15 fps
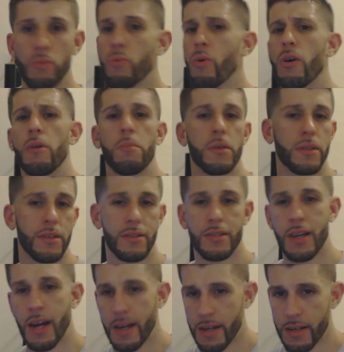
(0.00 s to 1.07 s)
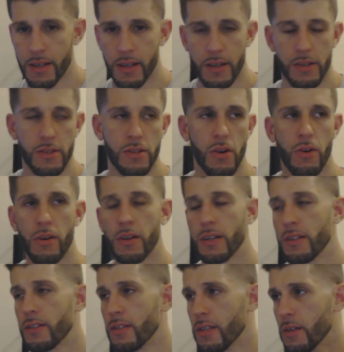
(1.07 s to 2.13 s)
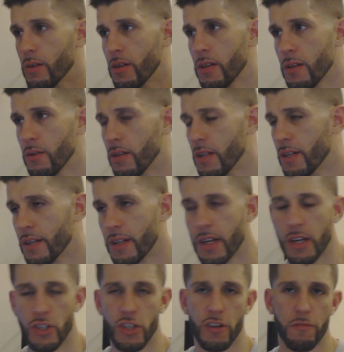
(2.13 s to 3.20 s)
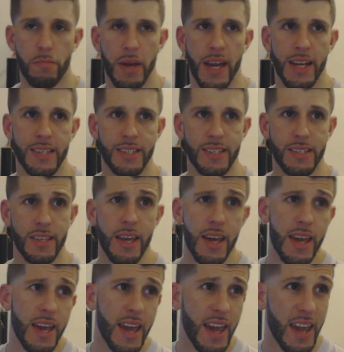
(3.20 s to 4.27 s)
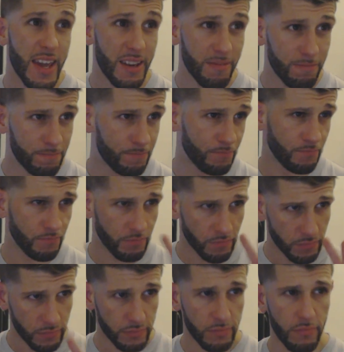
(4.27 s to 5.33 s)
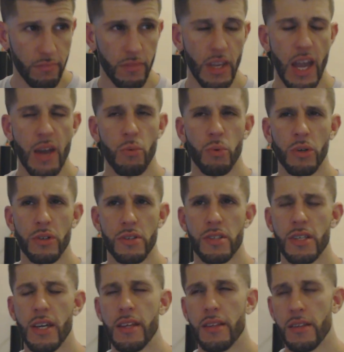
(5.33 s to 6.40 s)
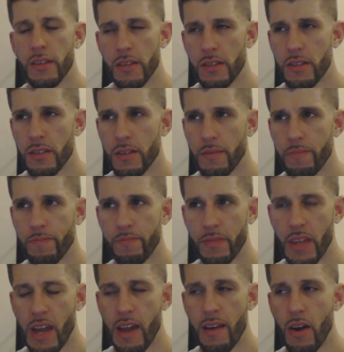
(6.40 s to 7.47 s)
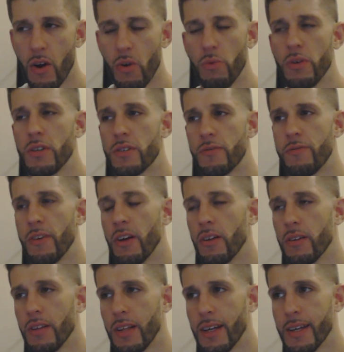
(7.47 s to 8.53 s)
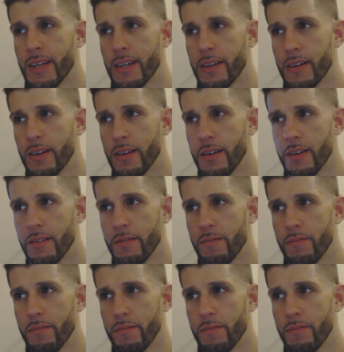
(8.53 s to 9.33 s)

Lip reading: we won, but this guy didn't get his targets. He didn't catch enough passes. And I will say this. I always felt like,